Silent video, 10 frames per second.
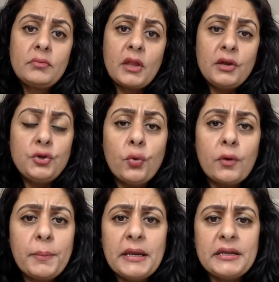your
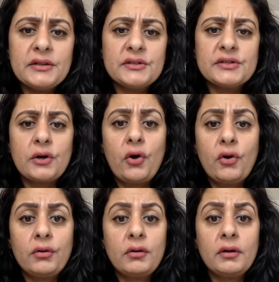opinions
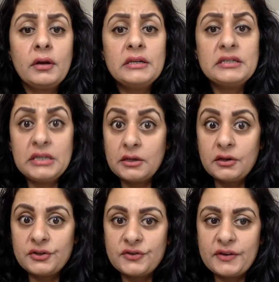on
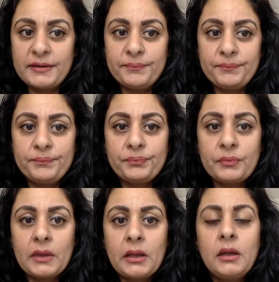decluttering.
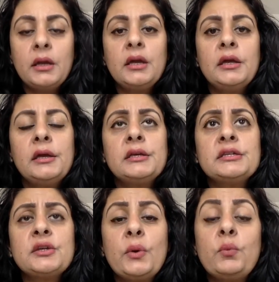
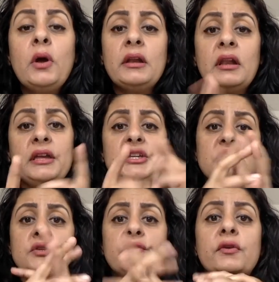So what I'd like you to
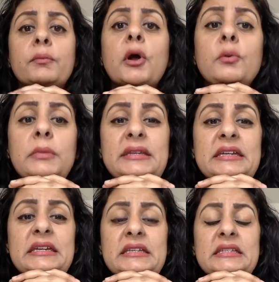do for a moment
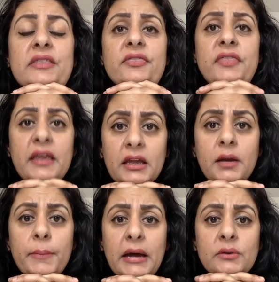is think
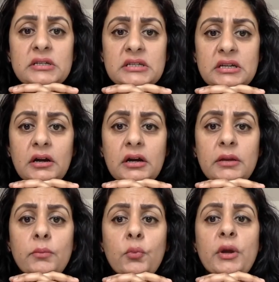about a
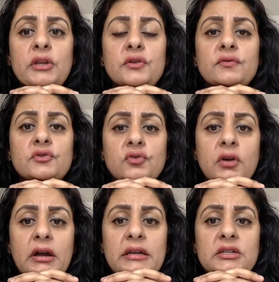time when you've
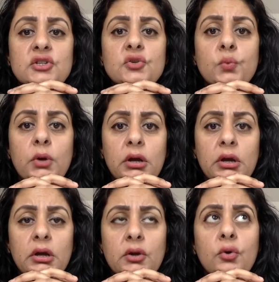tried to
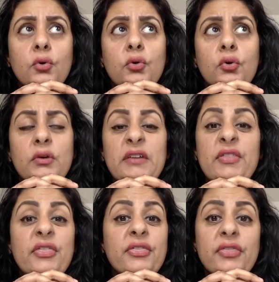work or
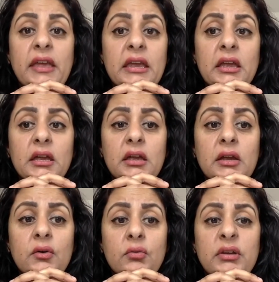even think
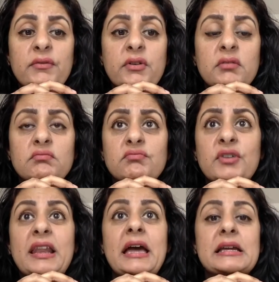or even
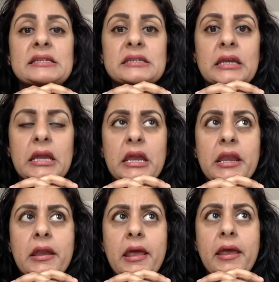relax
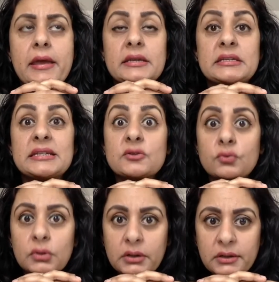in a
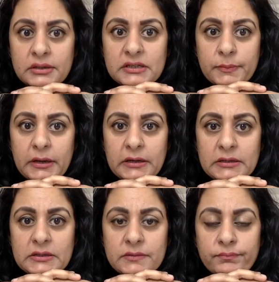disorganised space.